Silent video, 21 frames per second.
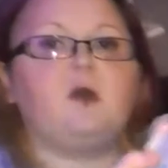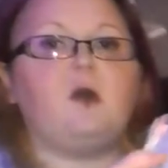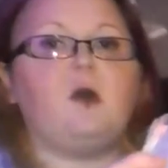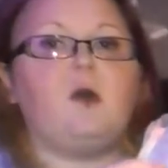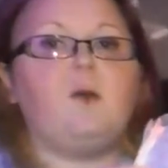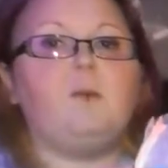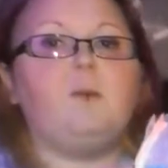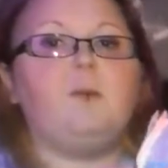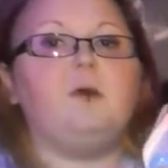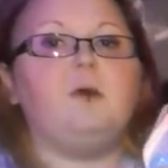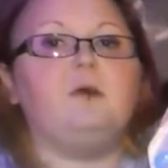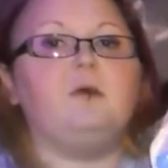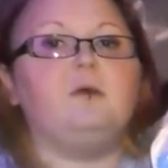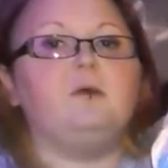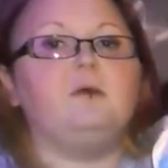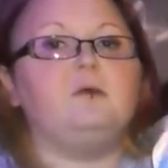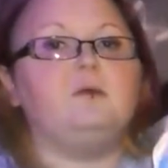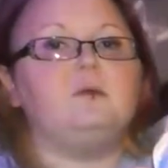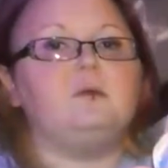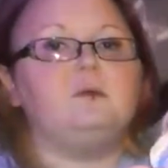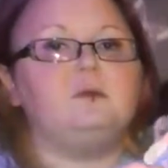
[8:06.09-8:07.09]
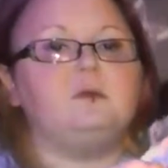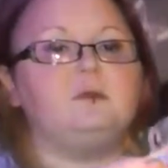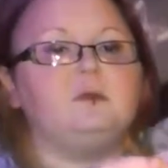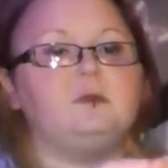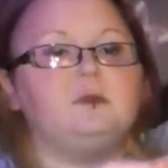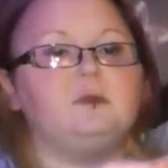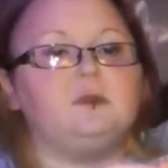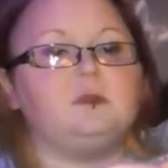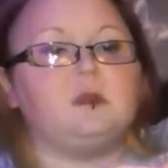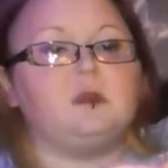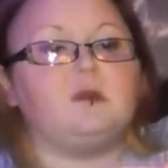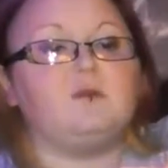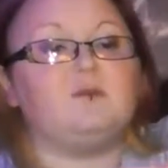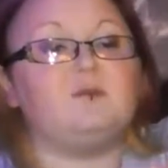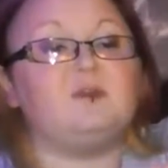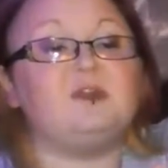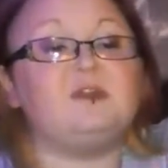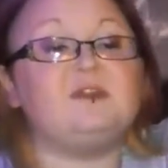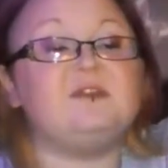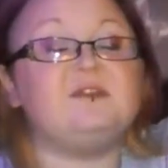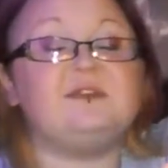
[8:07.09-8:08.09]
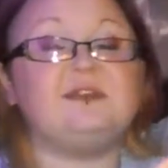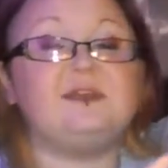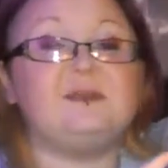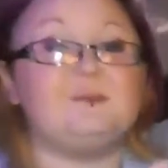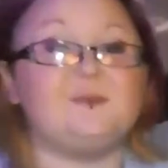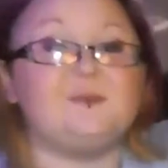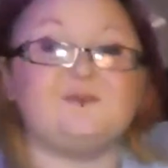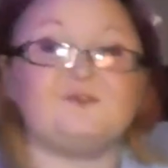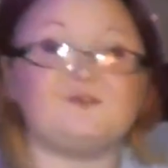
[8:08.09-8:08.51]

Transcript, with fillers: top. You can't really see, but